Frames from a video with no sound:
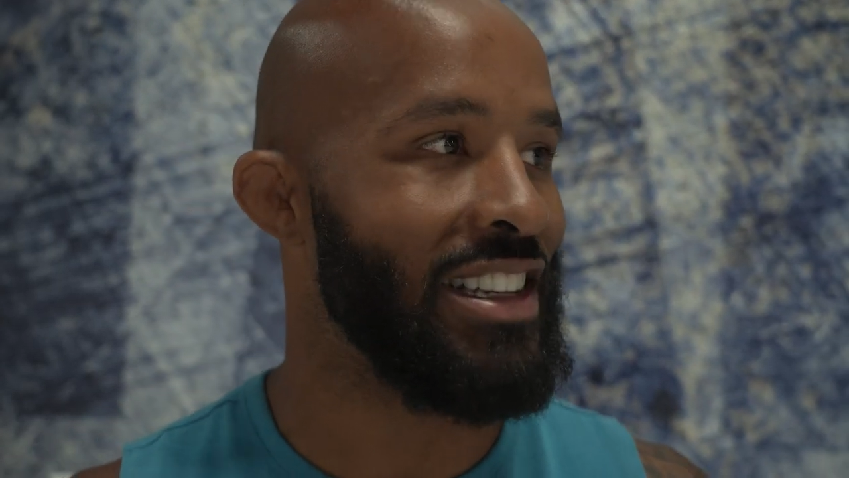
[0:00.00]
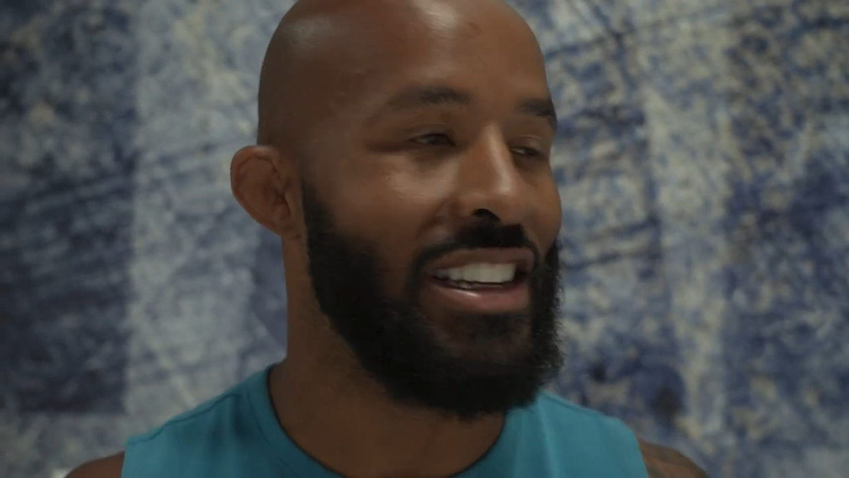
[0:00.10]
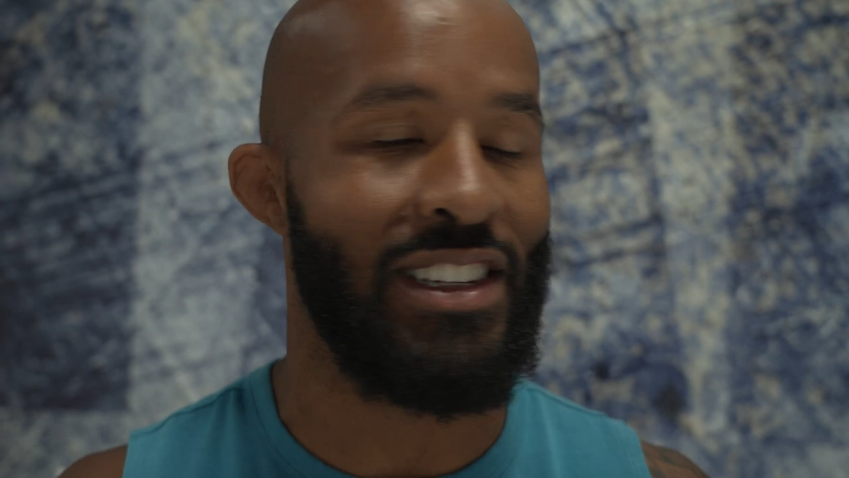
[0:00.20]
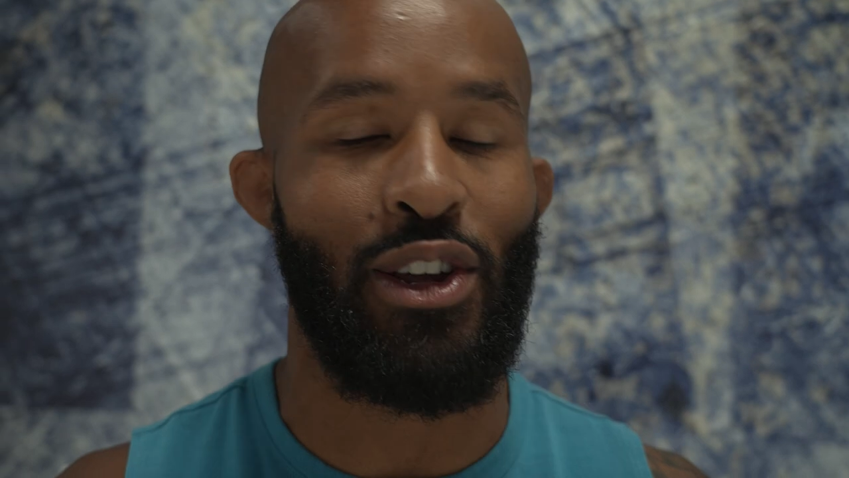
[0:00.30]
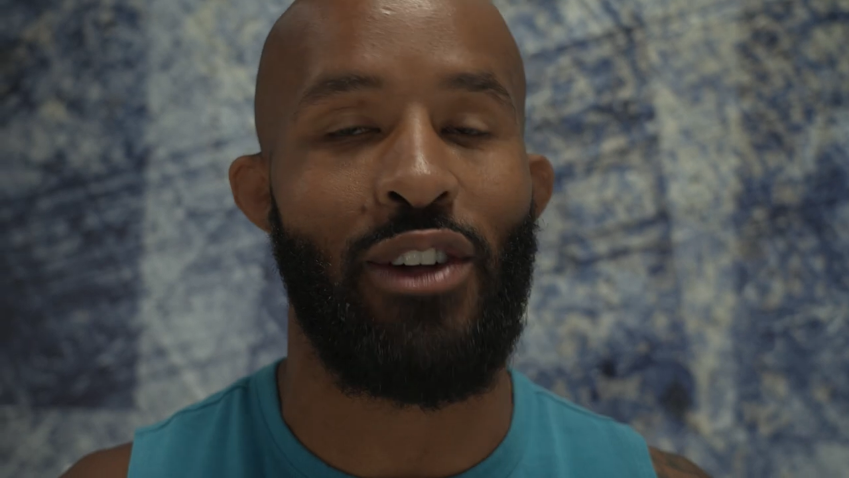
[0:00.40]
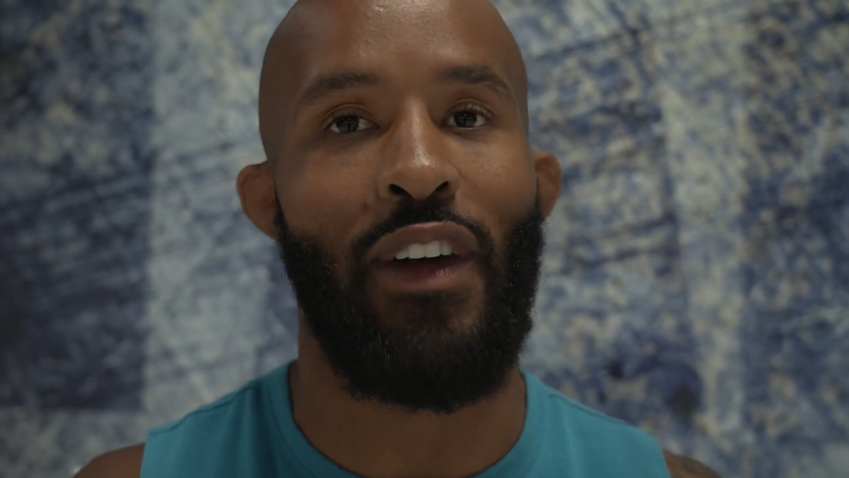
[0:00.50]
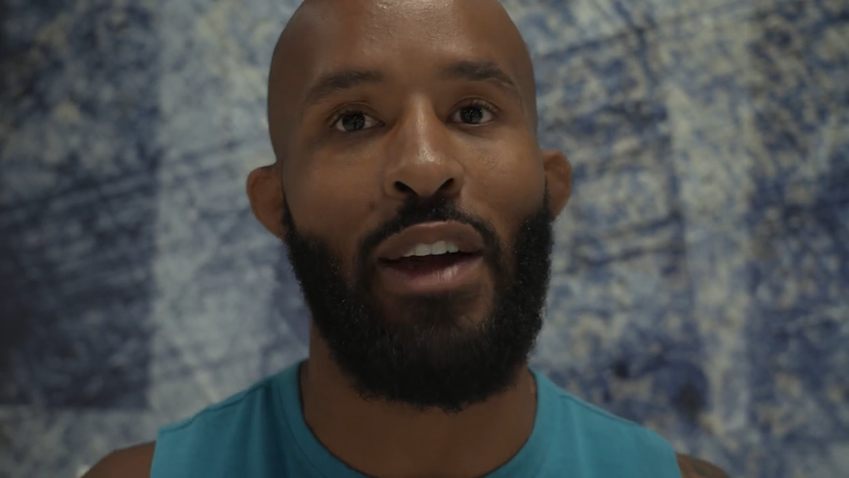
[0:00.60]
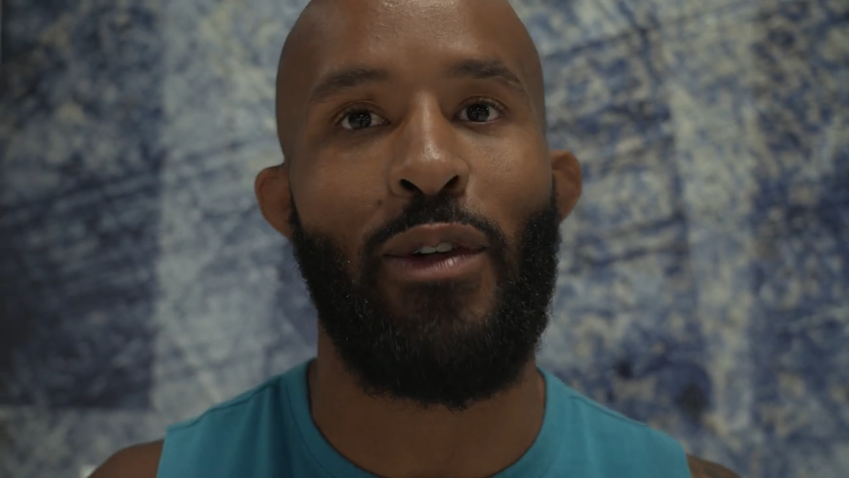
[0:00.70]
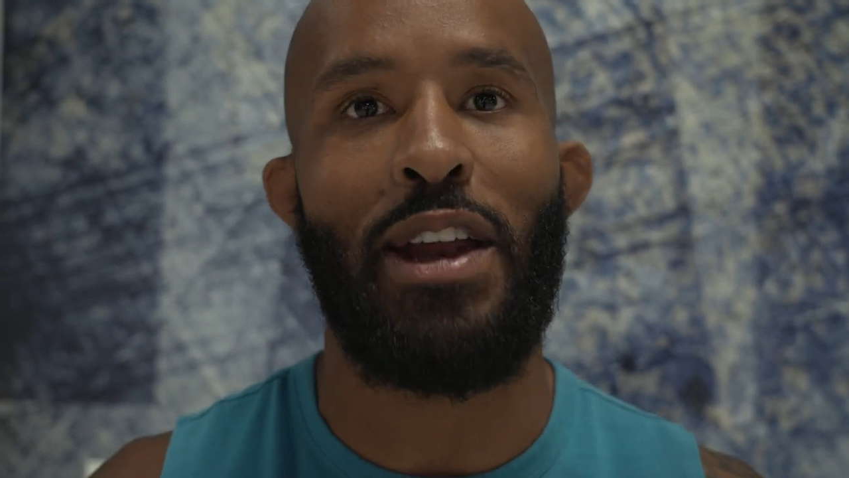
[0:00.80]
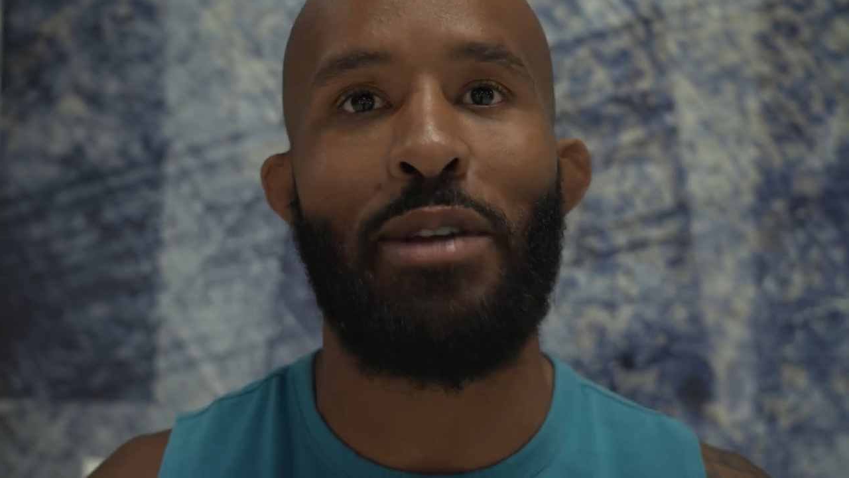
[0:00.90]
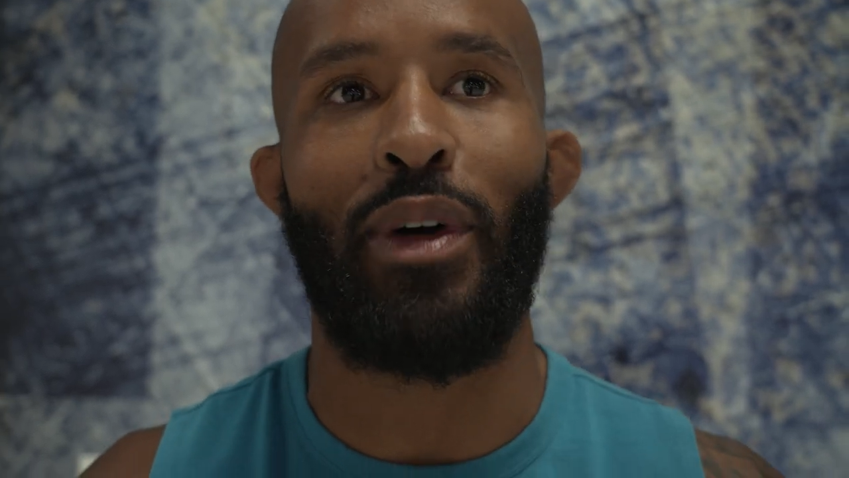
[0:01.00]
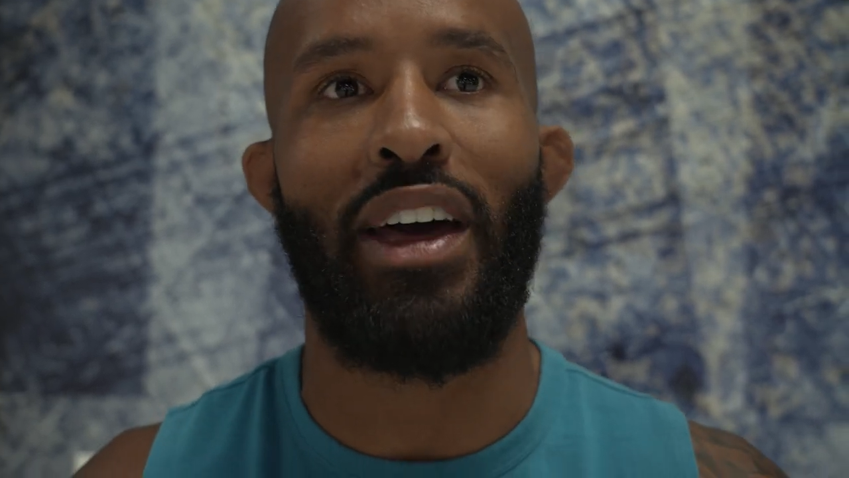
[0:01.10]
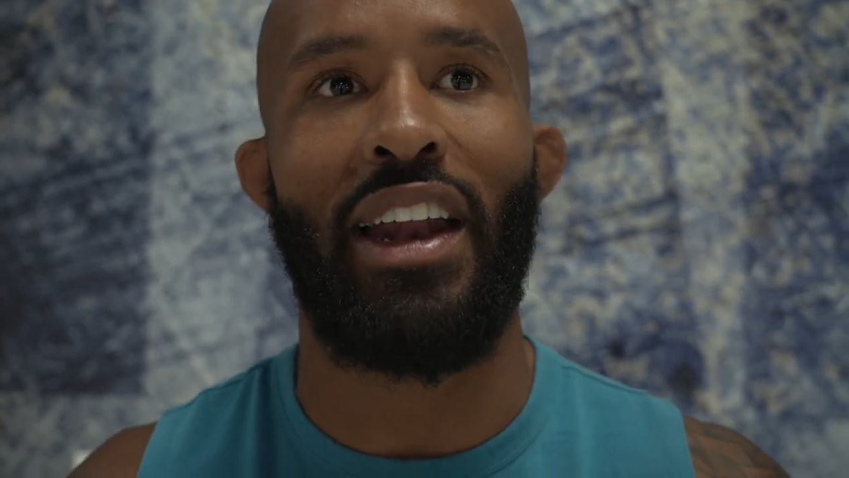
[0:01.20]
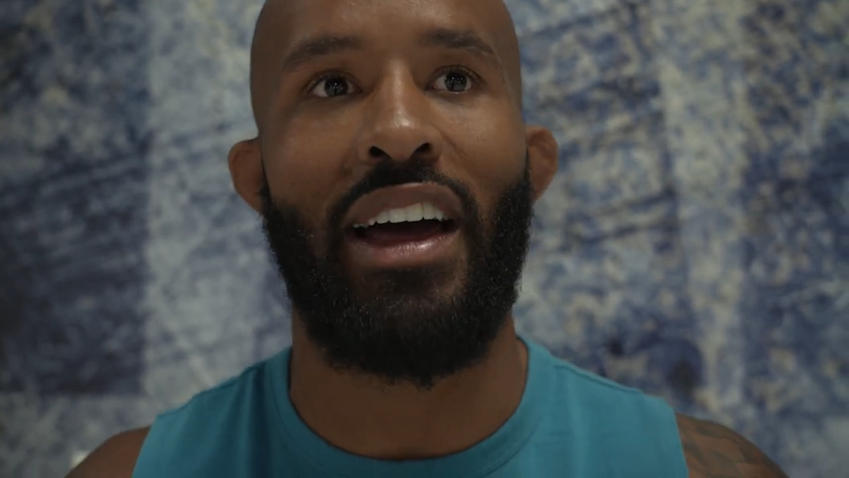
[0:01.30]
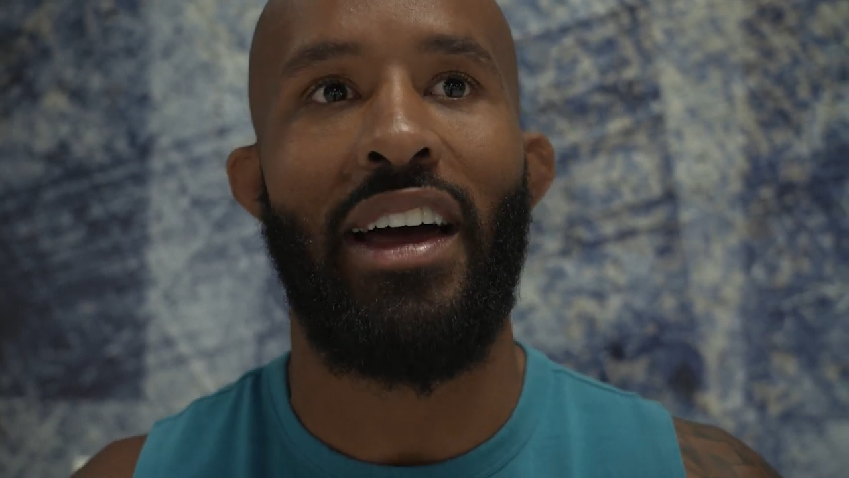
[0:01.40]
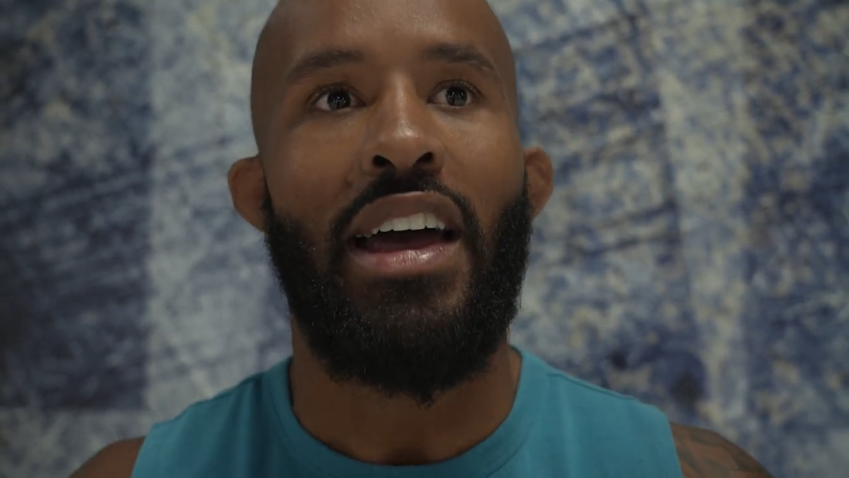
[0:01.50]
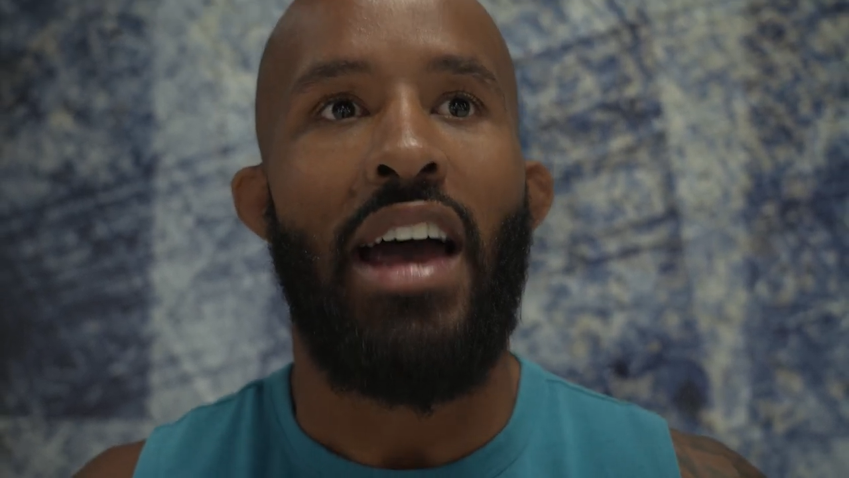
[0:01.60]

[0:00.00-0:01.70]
is here at Fight Ready, but I